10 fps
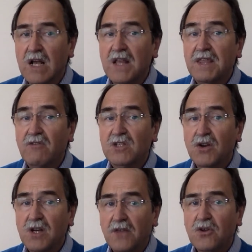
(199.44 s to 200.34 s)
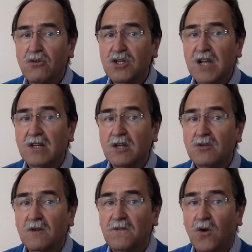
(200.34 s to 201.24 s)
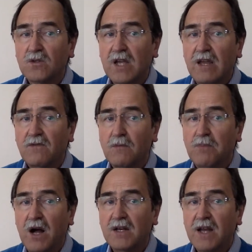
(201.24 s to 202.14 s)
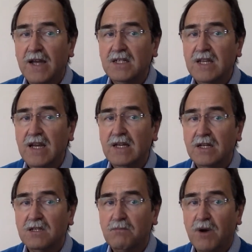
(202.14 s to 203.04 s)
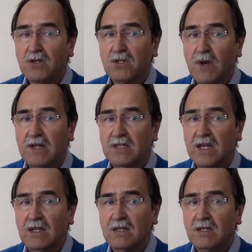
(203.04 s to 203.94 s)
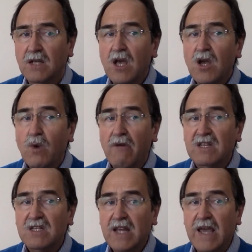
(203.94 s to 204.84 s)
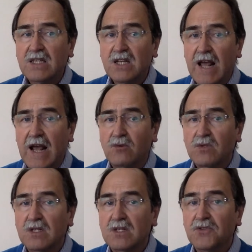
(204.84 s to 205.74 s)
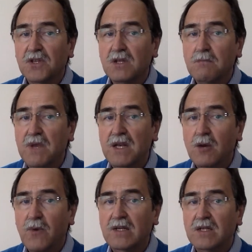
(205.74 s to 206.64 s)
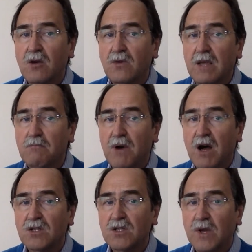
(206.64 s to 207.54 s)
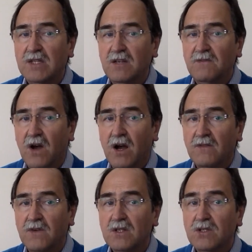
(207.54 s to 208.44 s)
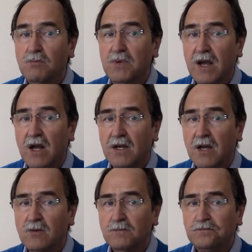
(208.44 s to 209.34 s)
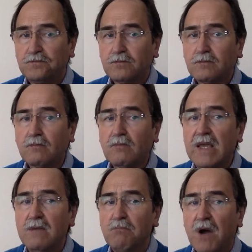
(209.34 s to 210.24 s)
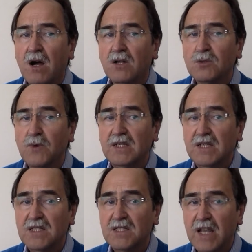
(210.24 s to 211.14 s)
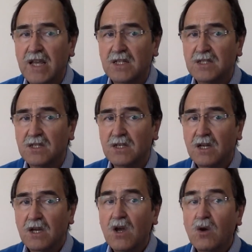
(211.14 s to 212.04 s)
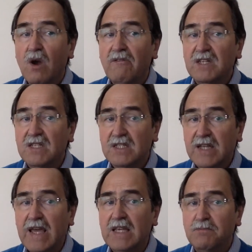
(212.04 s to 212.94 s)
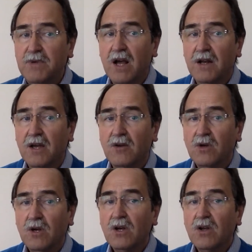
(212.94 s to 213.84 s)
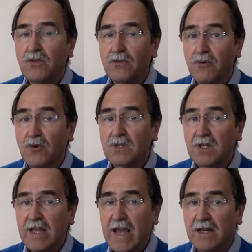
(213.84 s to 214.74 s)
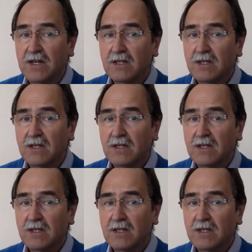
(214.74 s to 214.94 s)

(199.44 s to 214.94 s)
There is another crescendo to forte from bar 19 into bar 20, where it stays loud until the diminuendo in bar 25, to piano in bar 26, where it stays piano through to the end.